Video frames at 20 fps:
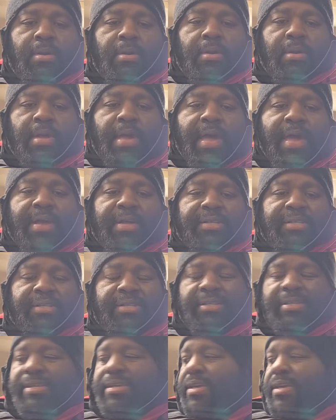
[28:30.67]

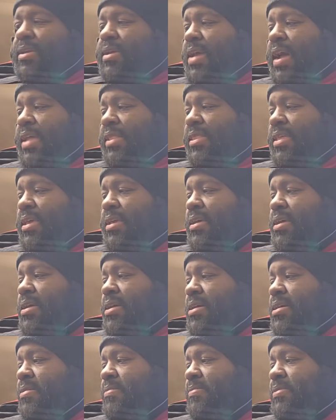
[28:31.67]
XT. I think it
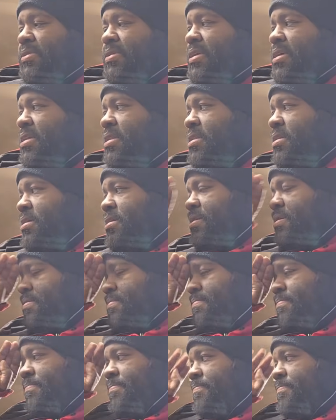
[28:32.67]
comes in